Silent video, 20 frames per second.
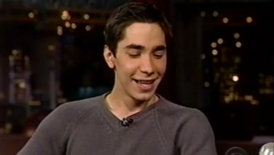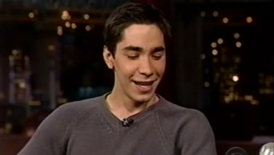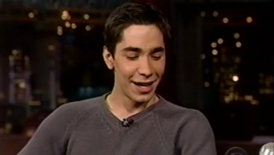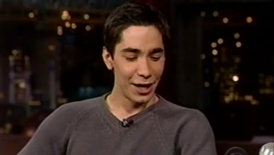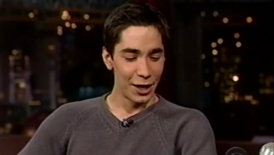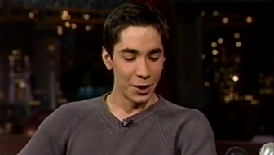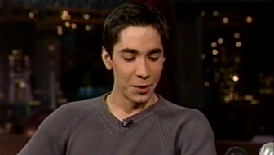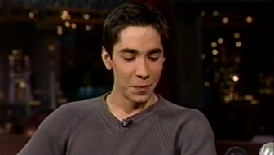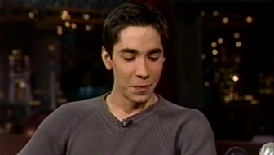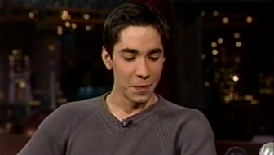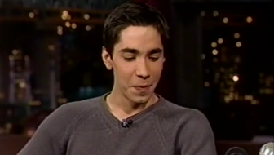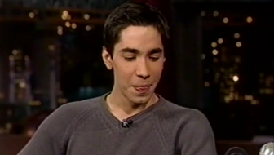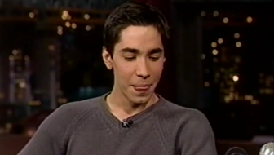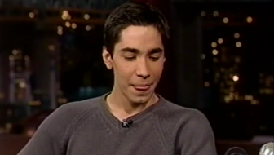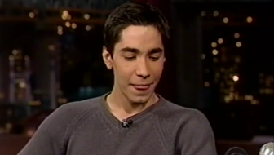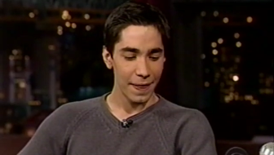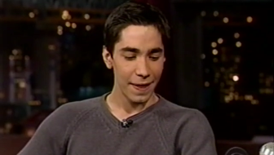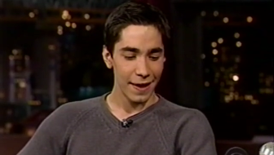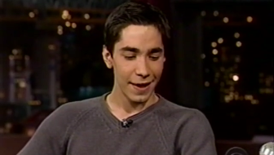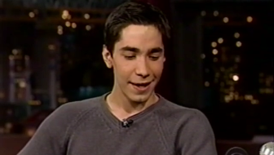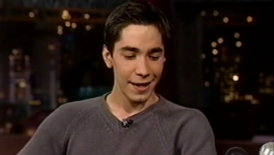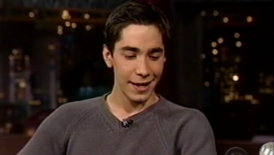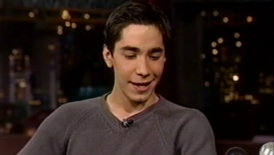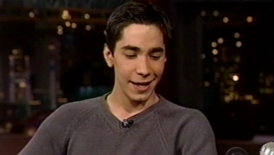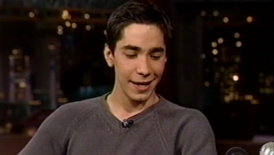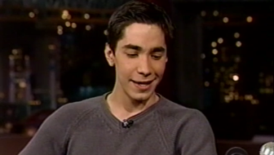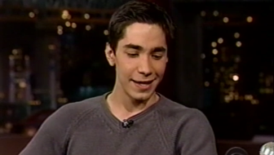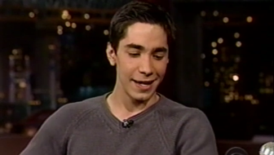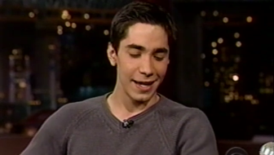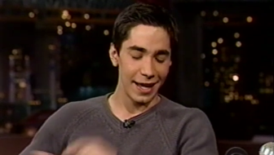Wow. Um,
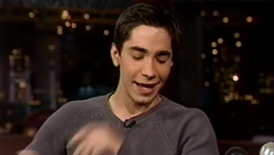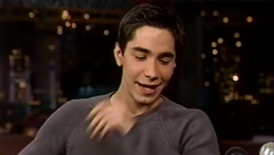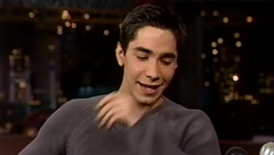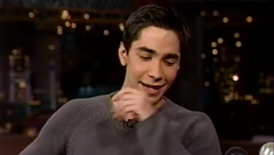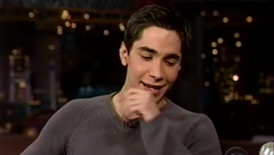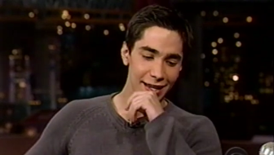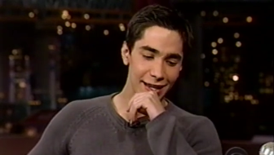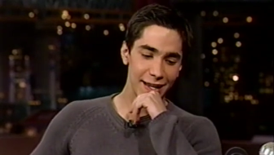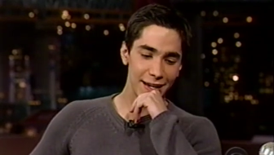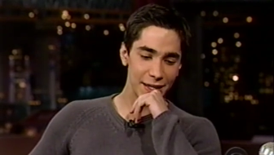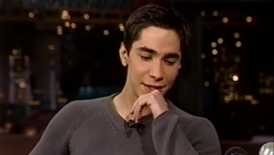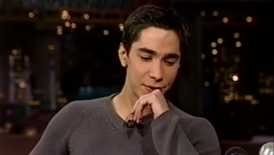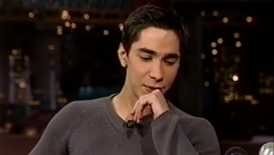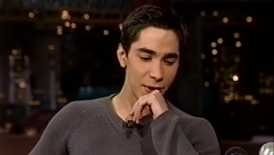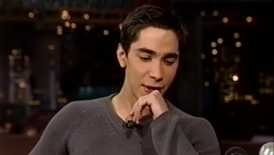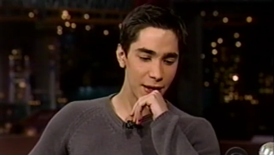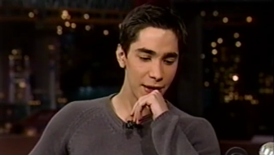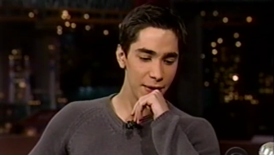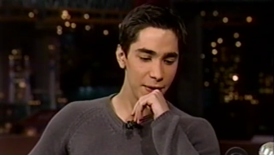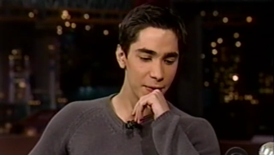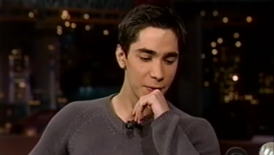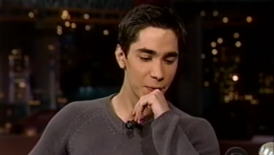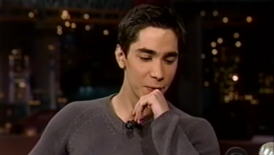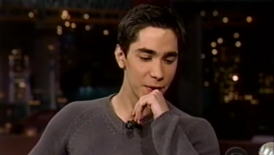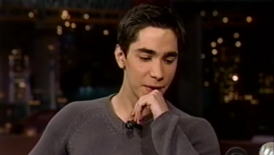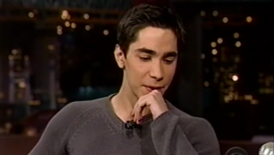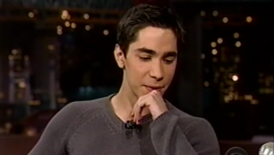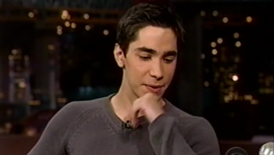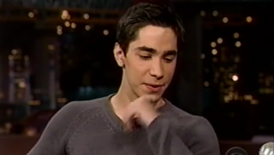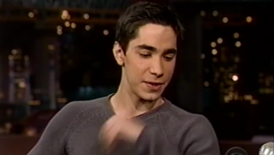and and and I so I hired one
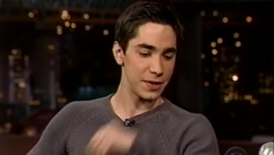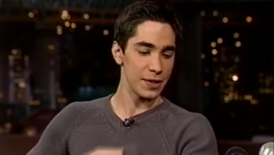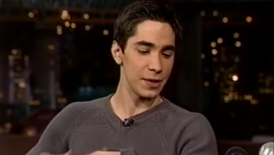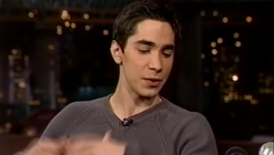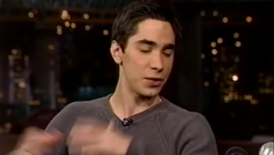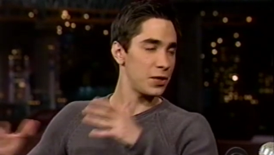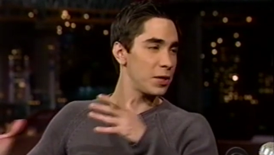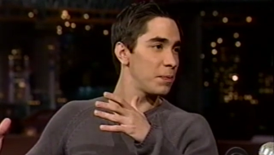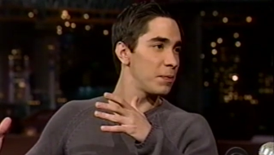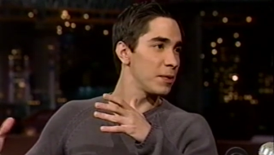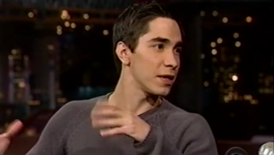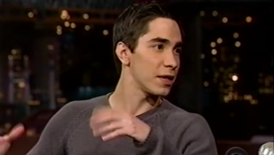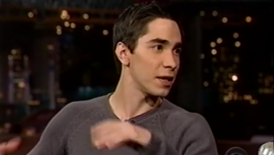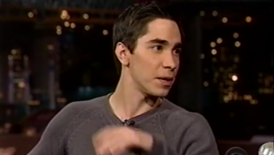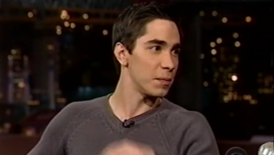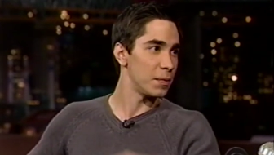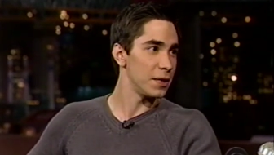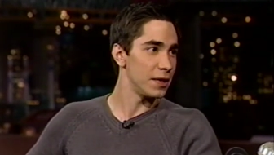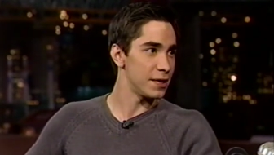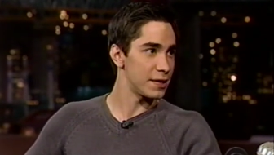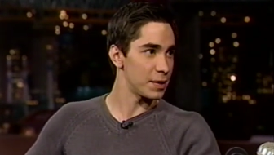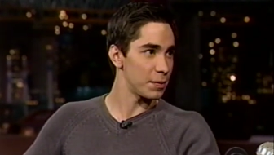of those you know shipping companies.